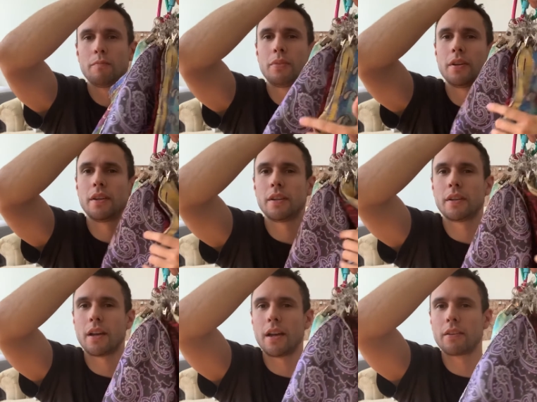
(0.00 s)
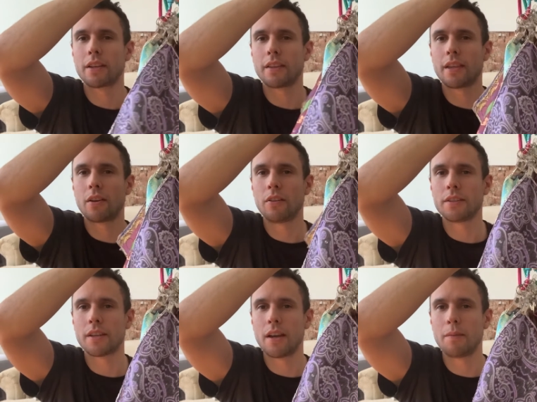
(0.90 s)
but I don't get that all
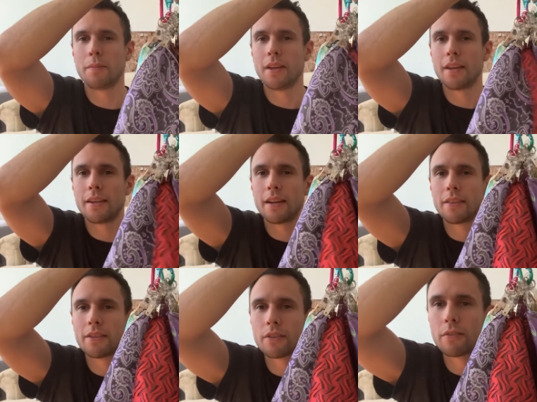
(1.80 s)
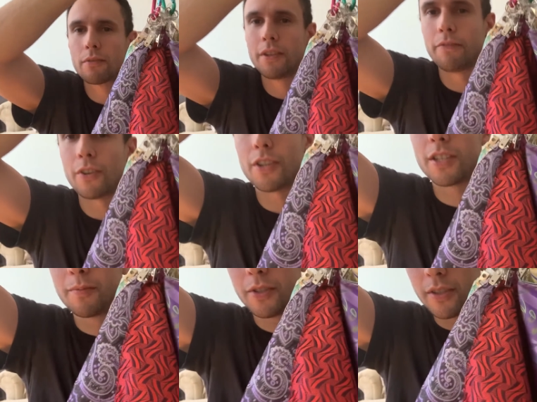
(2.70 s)
the time. Now these are
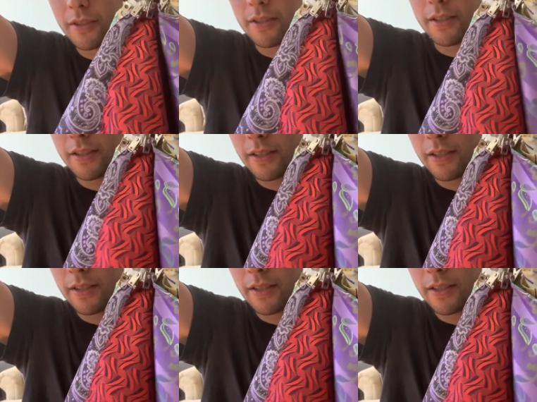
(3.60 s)
reversible,